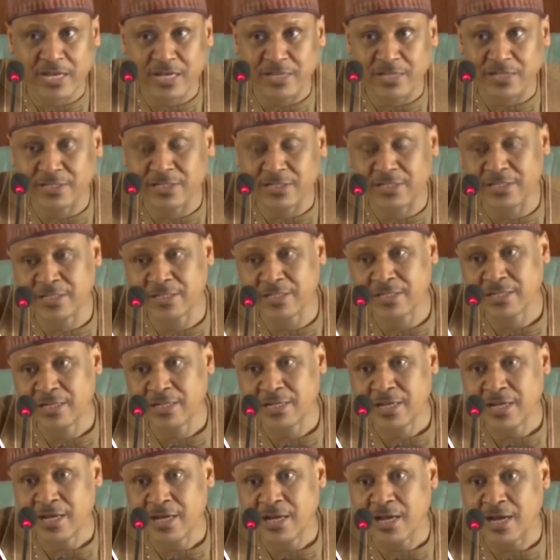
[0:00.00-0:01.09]
and
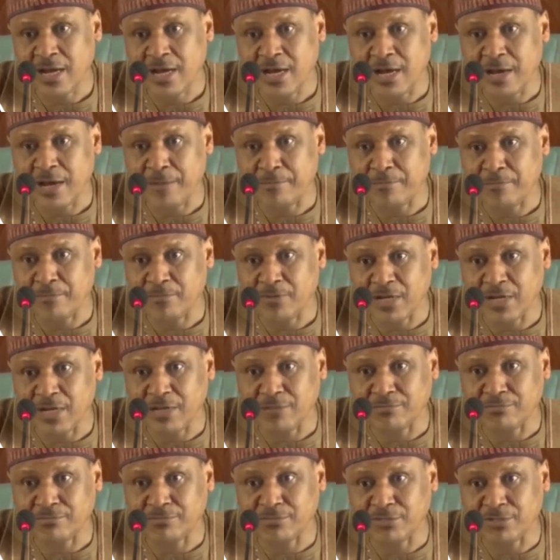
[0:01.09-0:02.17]

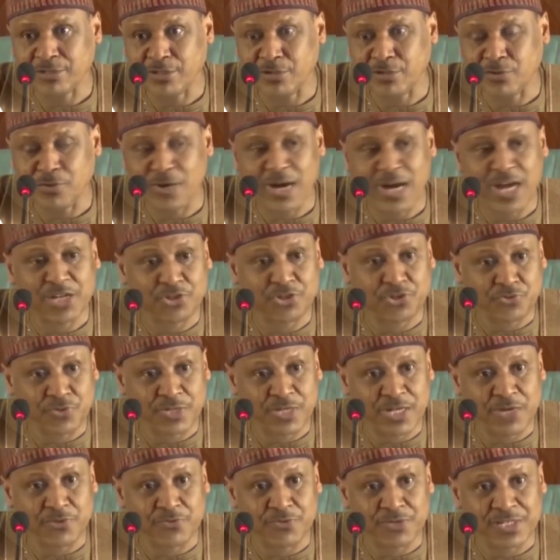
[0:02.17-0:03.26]

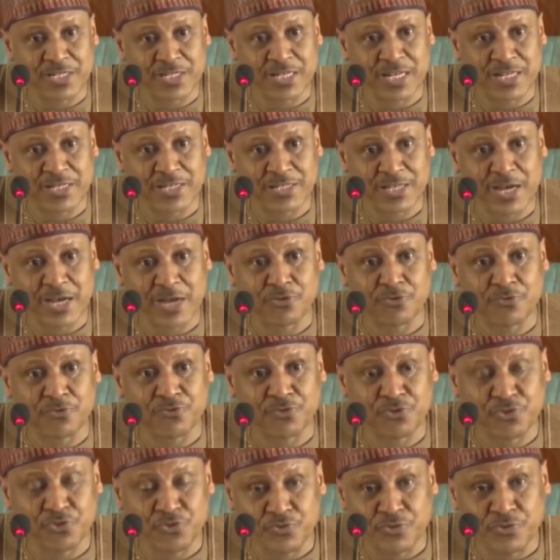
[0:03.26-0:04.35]
attitude that we see that is out
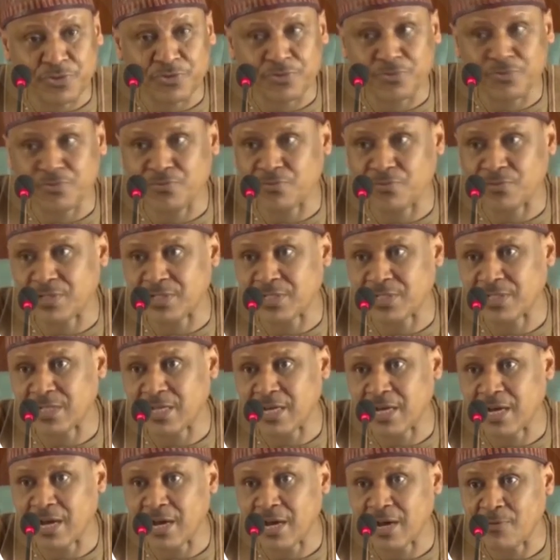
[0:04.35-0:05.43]
of tune
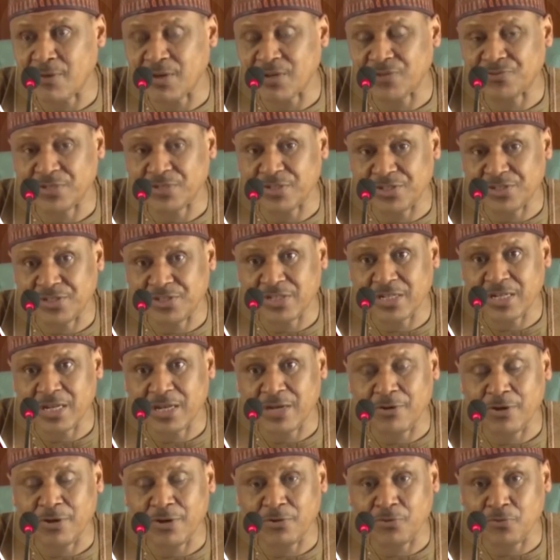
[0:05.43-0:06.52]
with our tradition
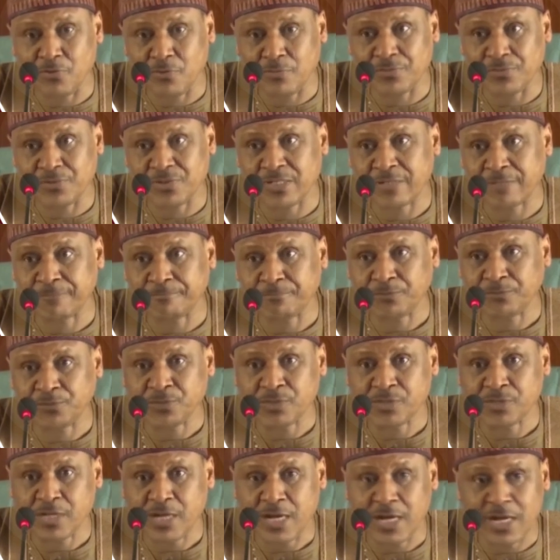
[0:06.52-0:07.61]
and our
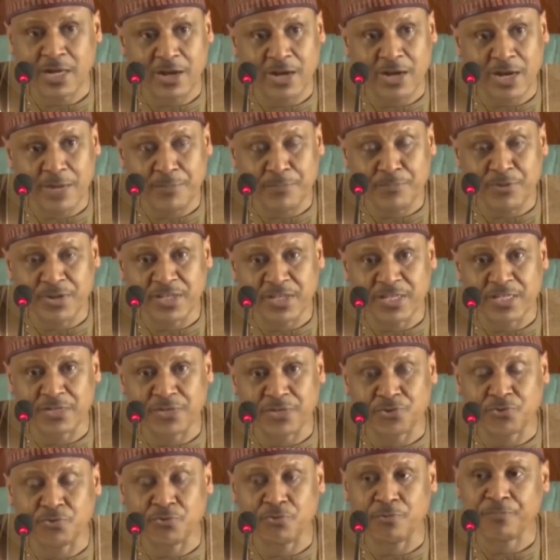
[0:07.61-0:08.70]
norms and our upbringing.
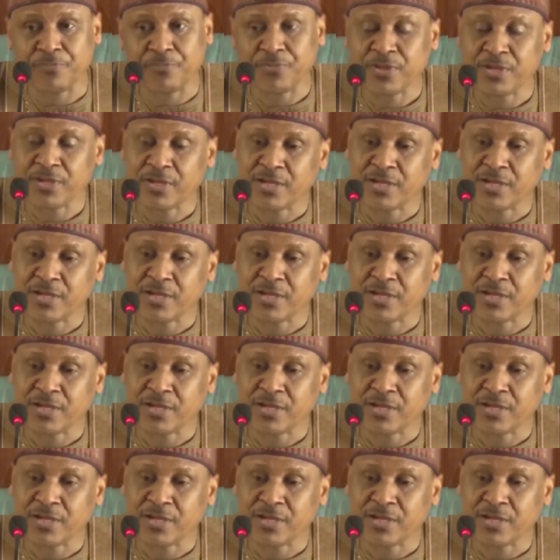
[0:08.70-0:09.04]
So